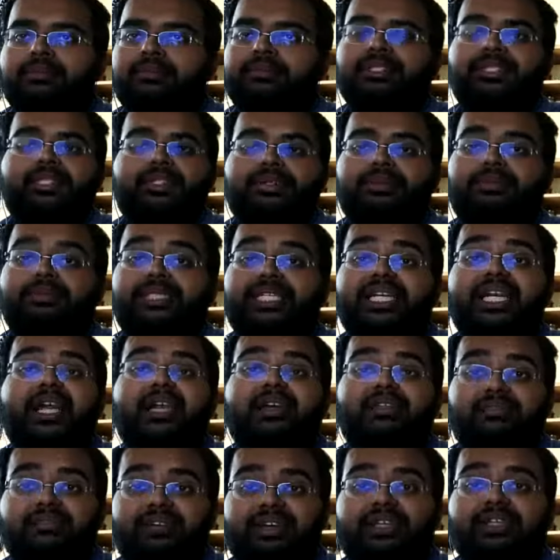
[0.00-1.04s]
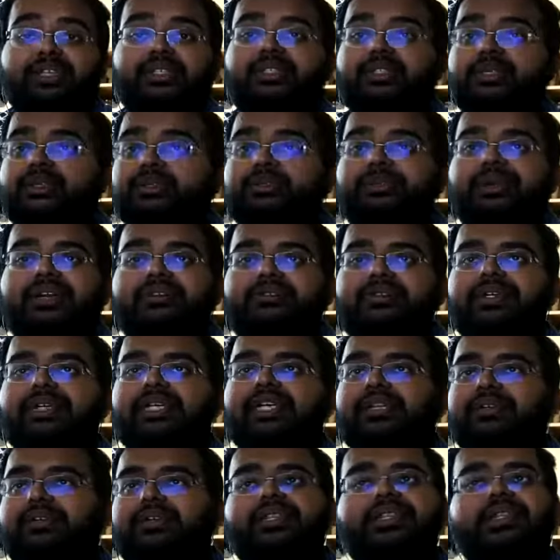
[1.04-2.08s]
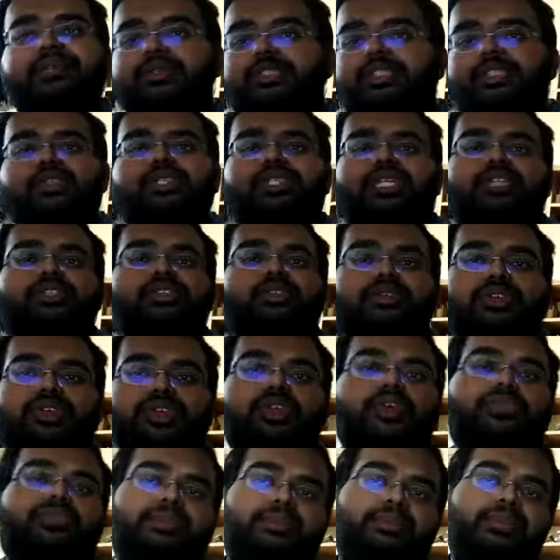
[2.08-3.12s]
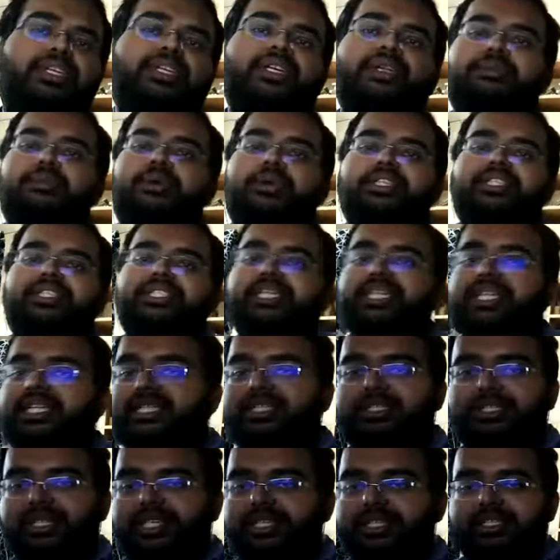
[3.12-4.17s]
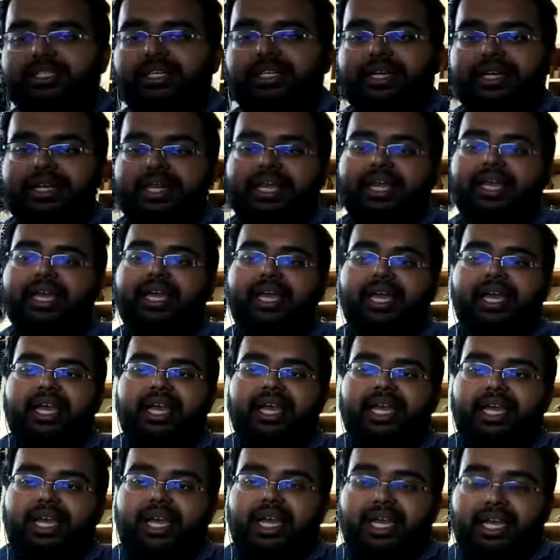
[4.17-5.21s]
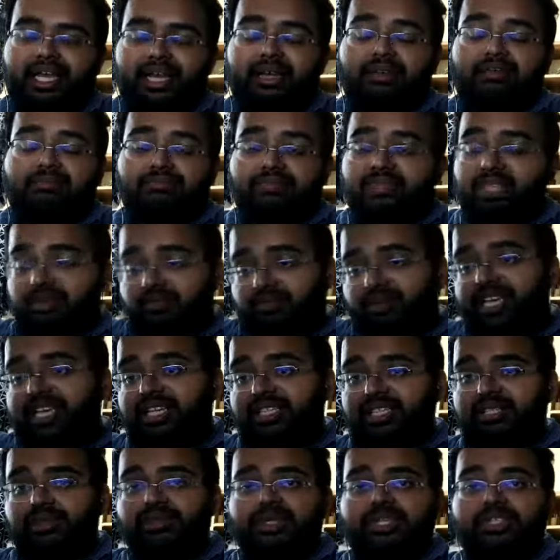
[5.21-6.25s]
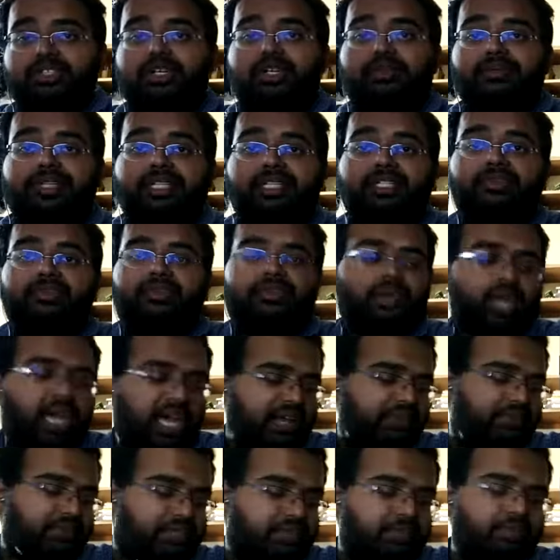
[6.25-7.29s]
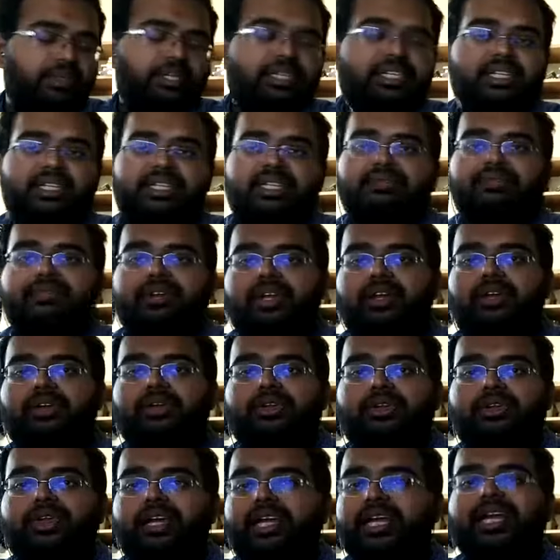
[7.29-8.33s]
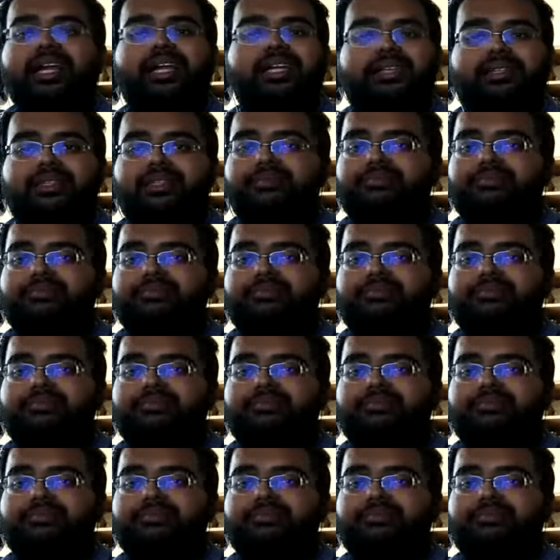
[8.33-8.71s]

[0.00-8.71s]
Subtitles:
So she had a very slow, painful death. And there's no cure for mercury poisoning. It's just generally the easiest way to solve it is if you have some mercury that fell onto your hand.